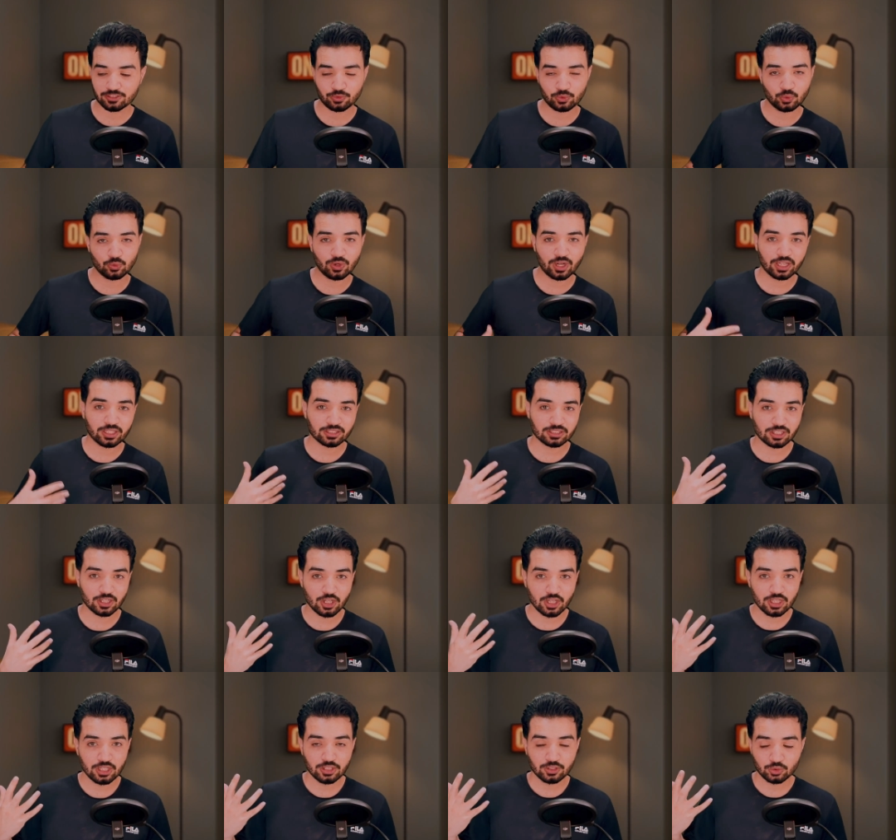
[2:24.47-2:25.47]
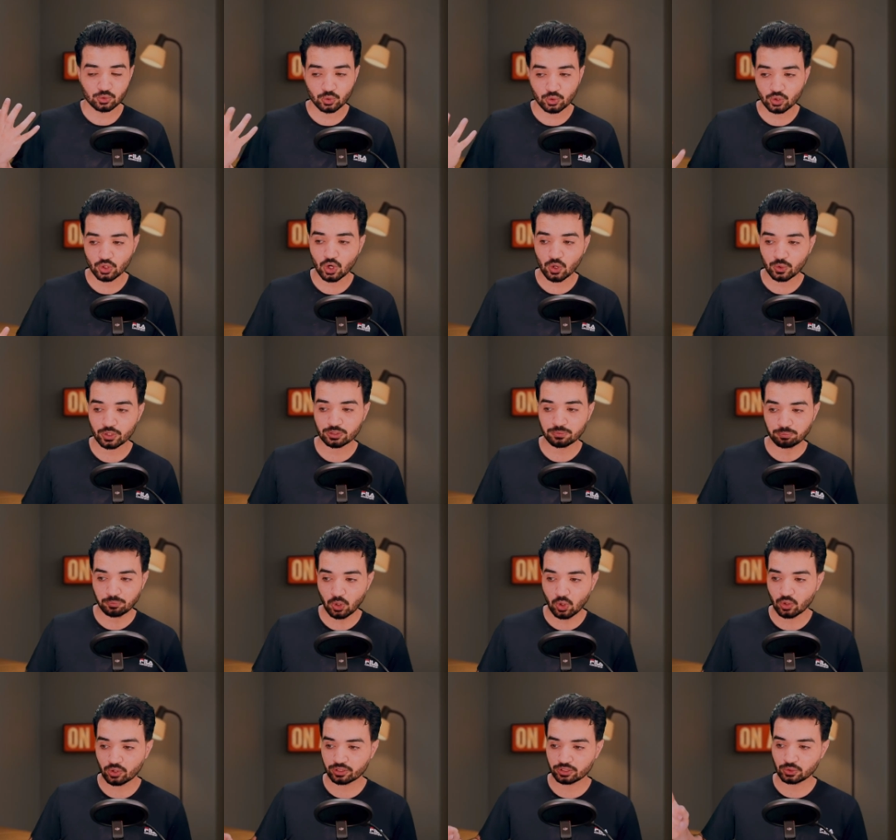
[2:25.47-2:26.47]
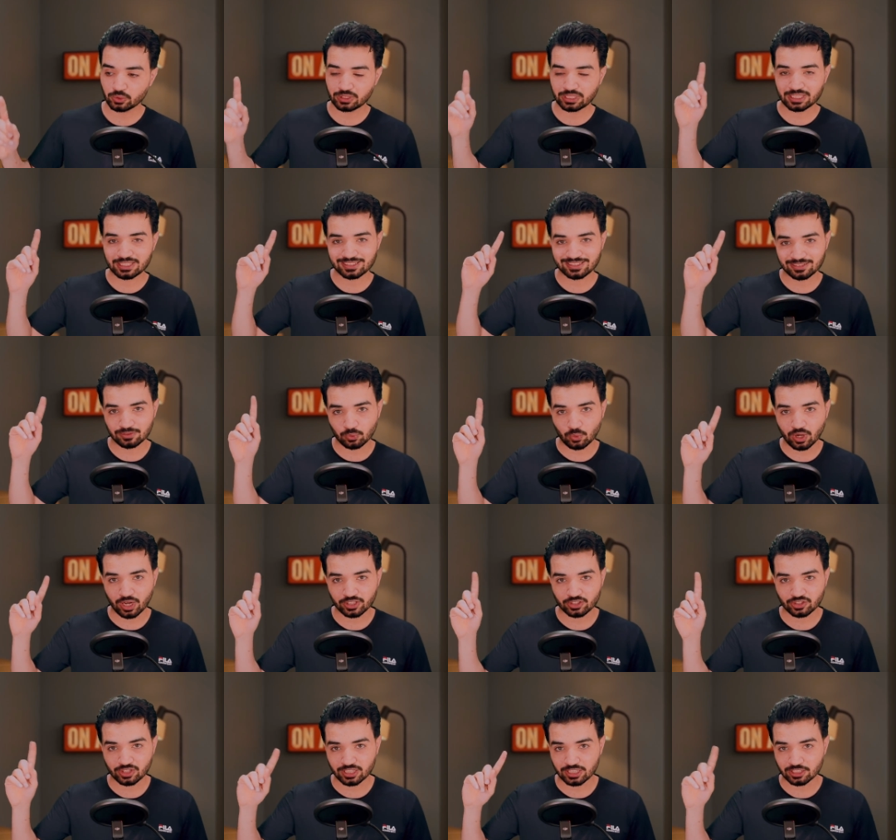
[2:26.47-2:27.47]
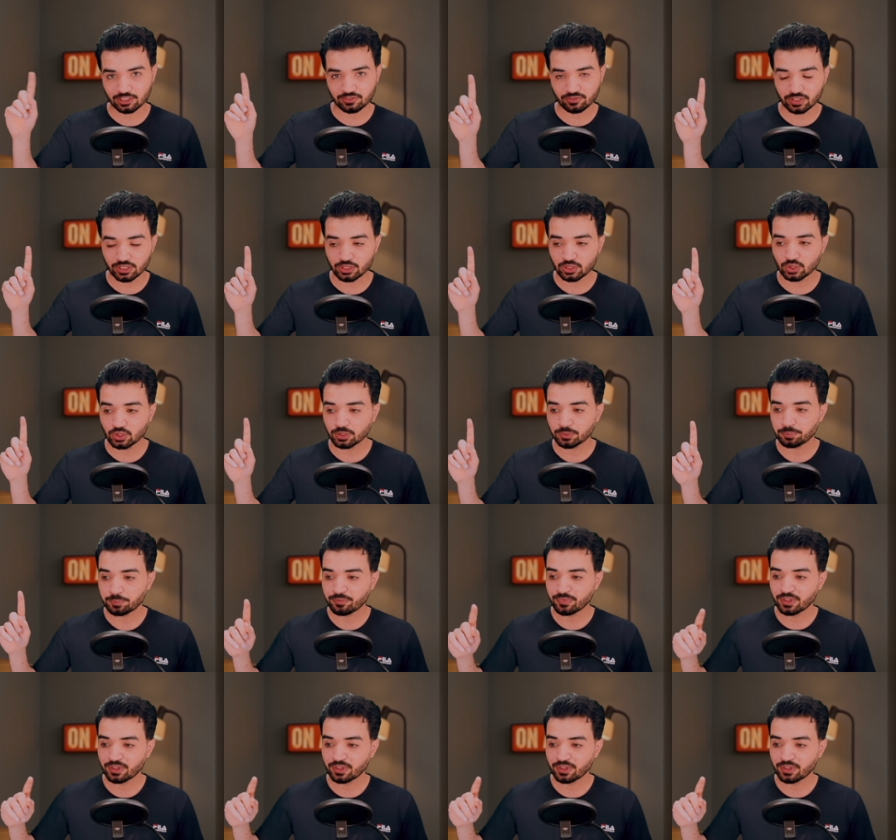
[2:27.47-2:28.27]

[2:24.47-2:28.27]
If you want to know it more, you can watch this video.